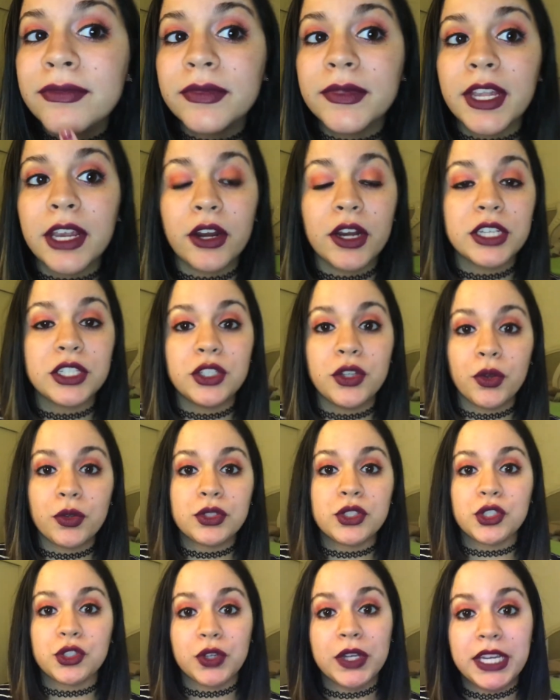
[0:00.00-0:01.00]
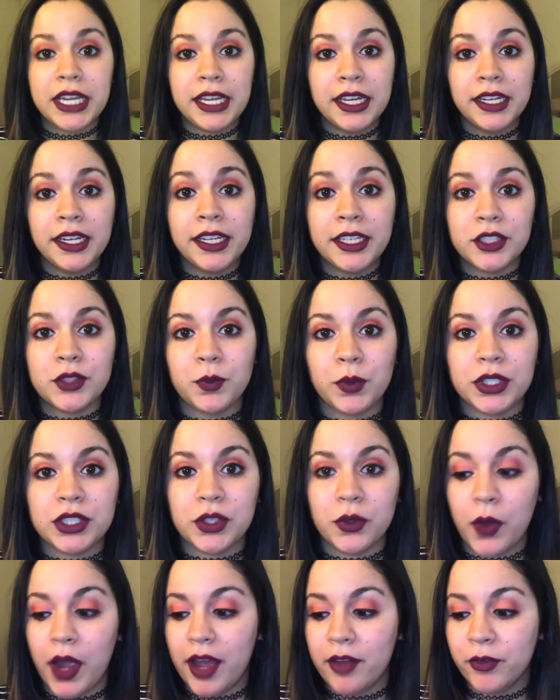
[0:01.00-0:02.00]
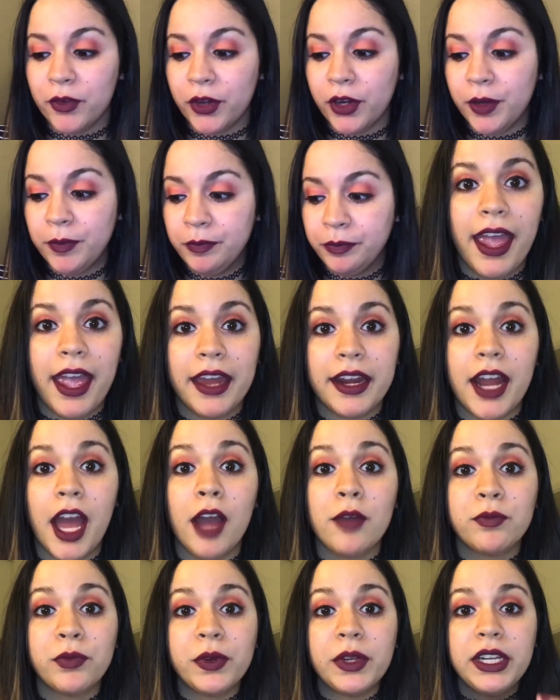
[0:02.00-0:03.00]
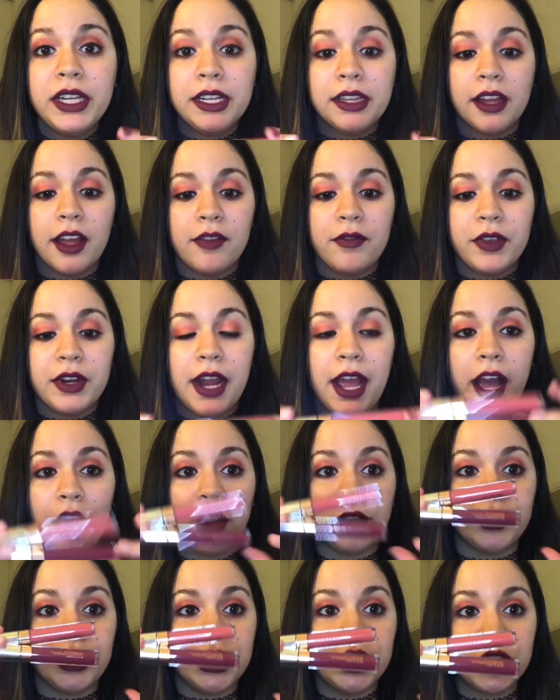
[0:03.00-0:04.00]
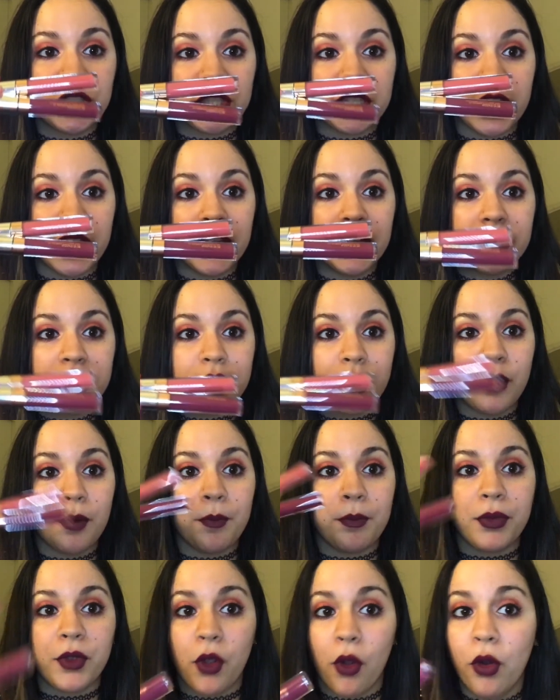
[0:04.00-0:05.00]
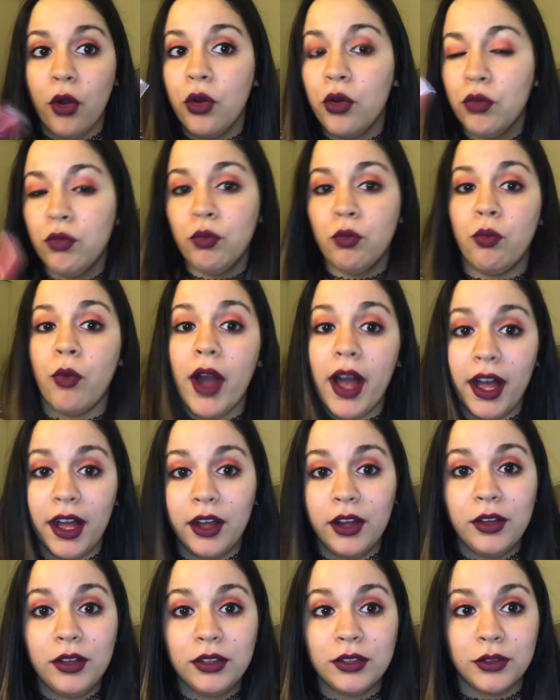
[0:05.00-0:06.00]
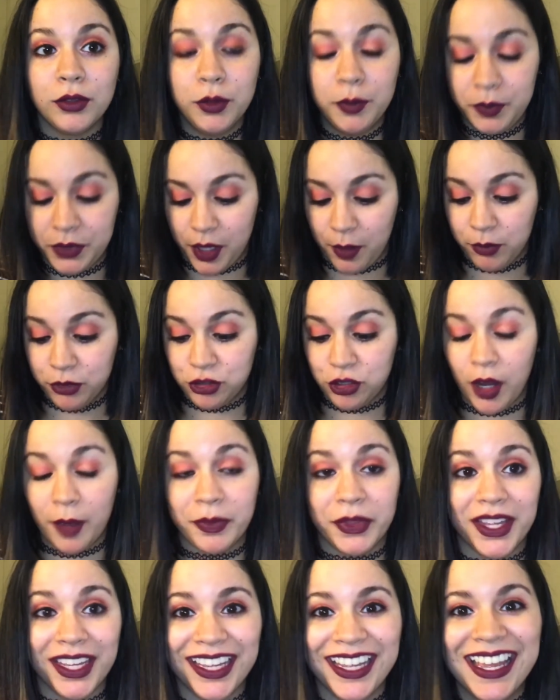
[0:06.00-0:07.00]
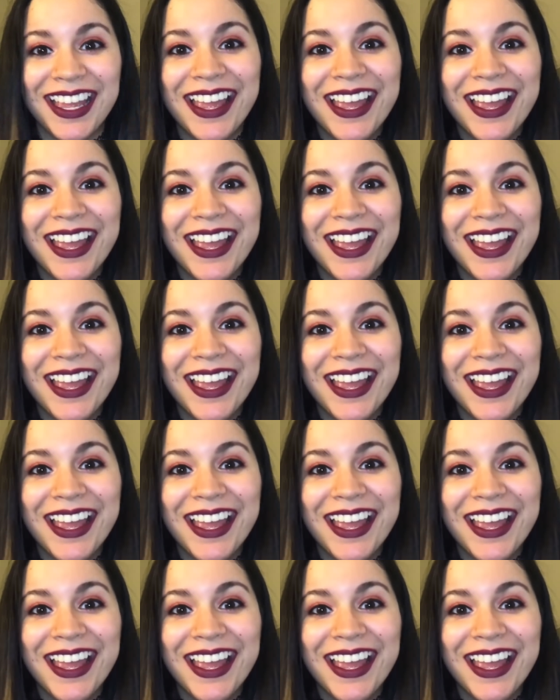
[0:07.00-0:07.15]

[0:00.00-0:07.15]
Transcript: There is no streakiness whatsoever, and I'm really loving how these shades go well. Oops, I almost dropped it.